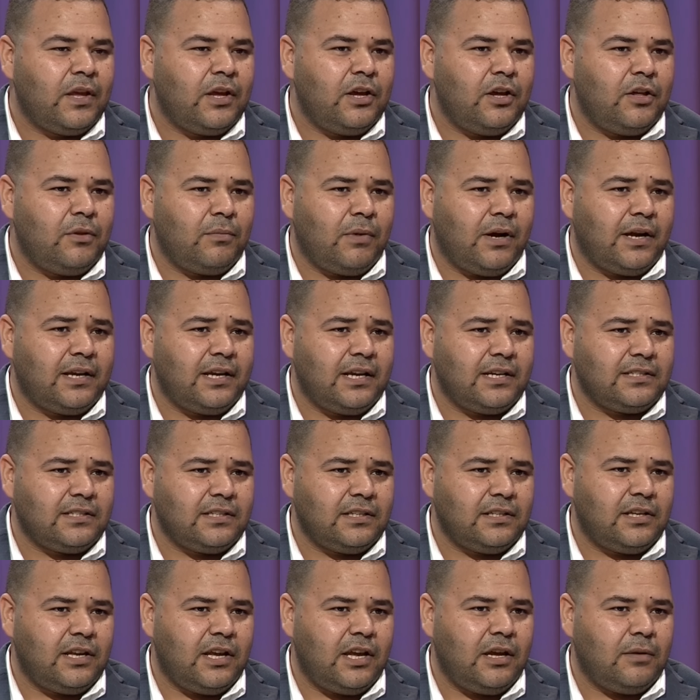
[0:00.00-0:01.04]
And my
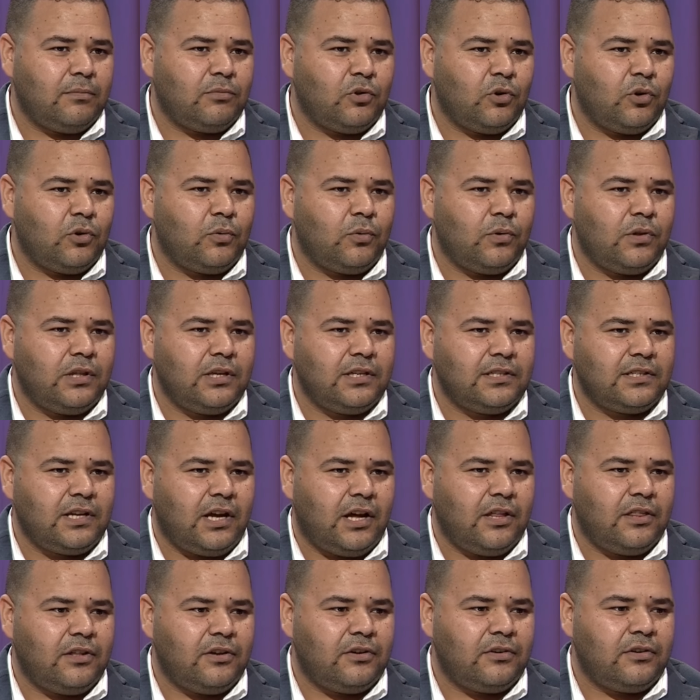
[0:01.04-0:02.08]
cousin came talk with his
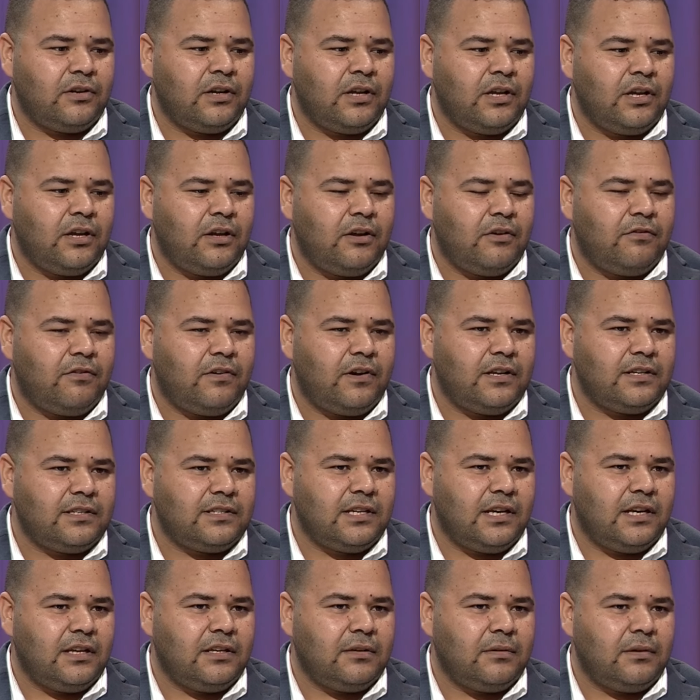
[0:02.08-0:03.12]
other friend,
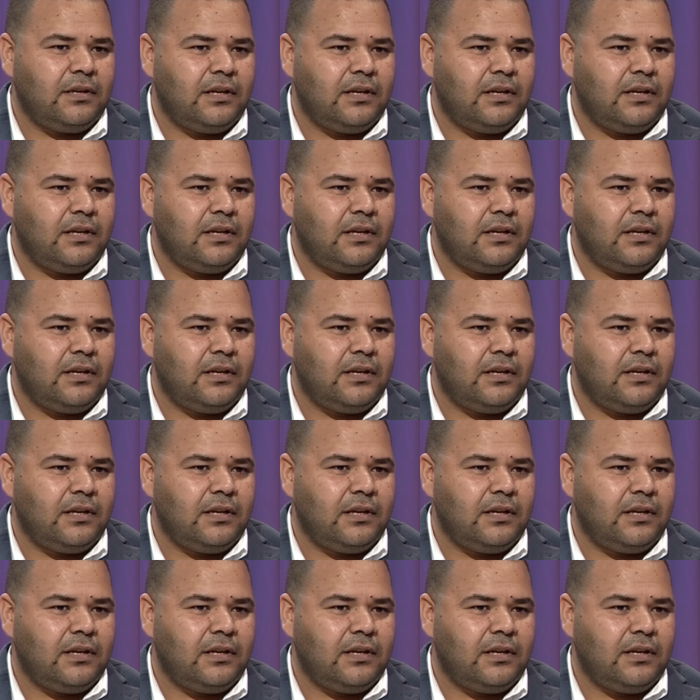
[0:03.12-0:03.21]
say,